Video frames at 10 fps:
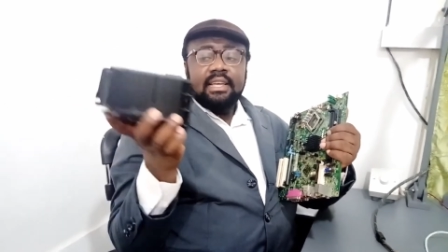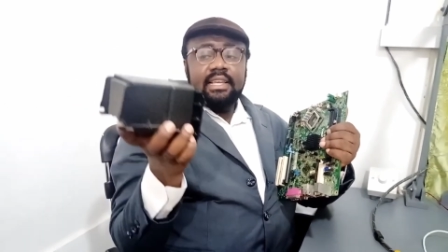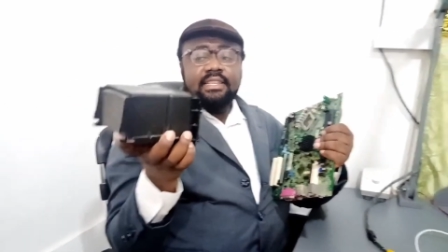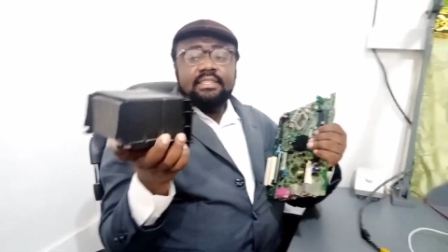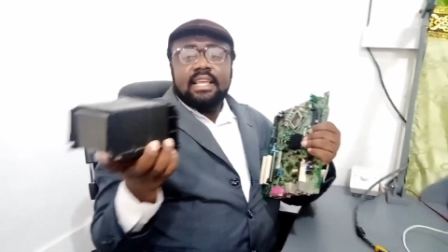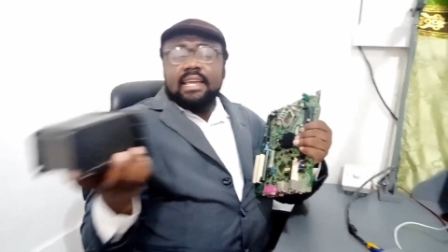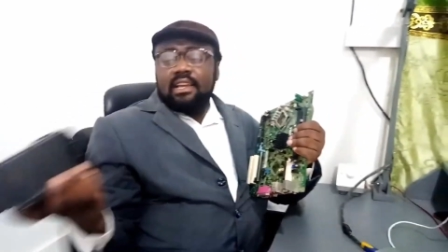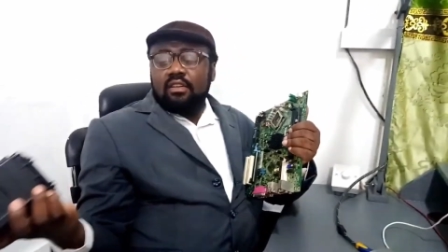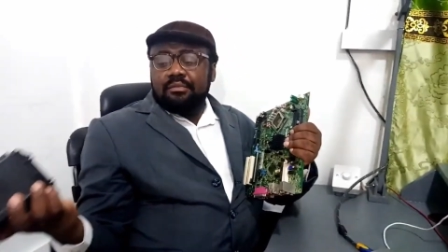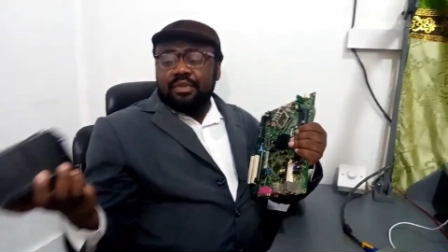Inside
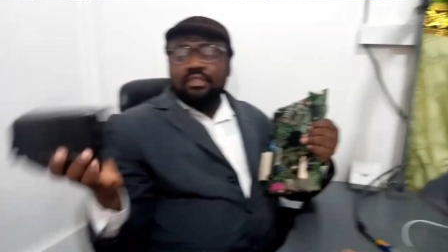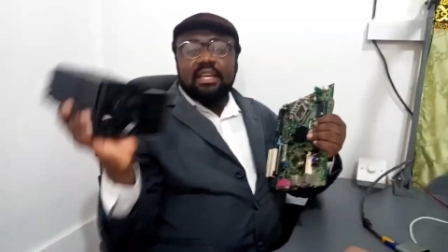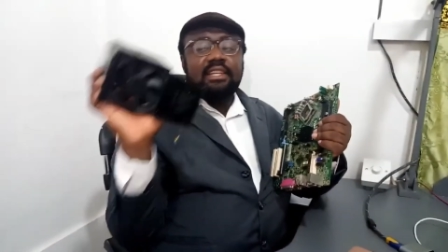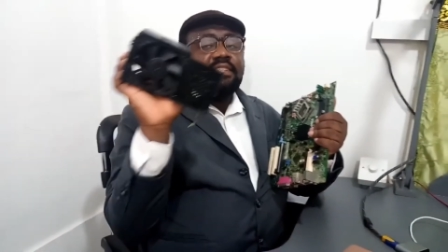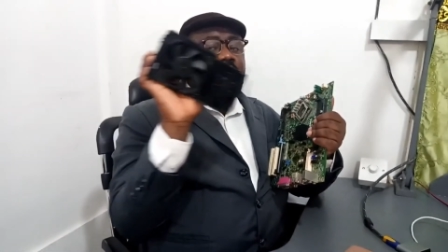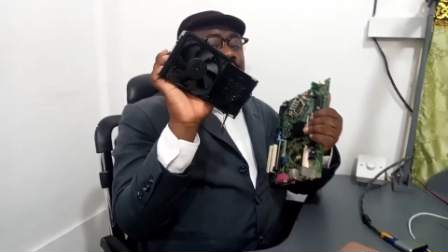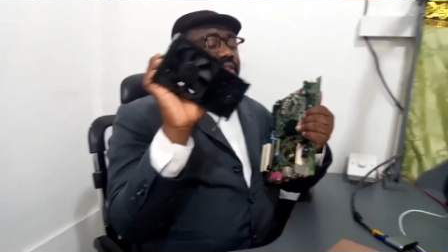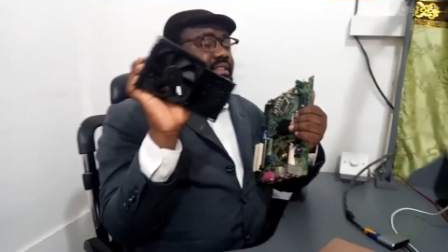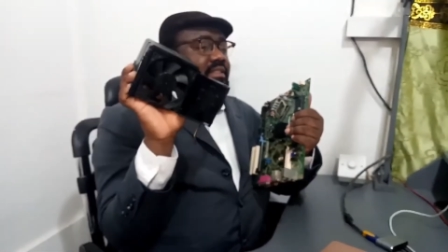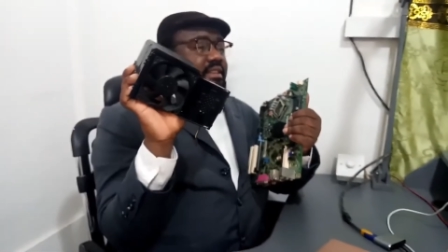the computer, this is how
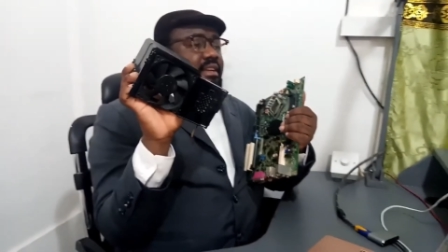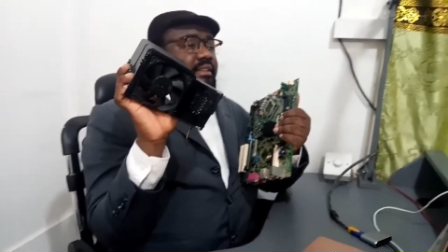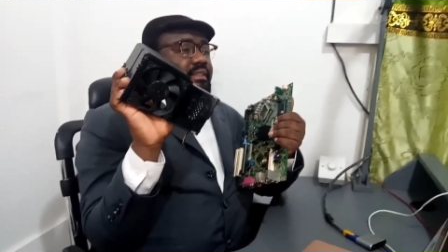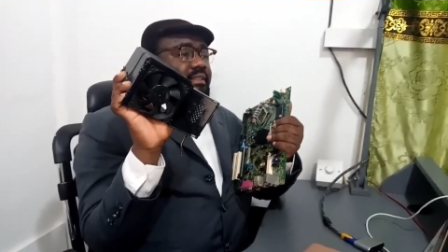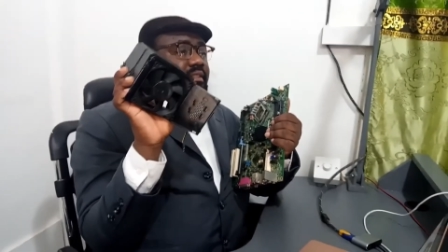it's designed.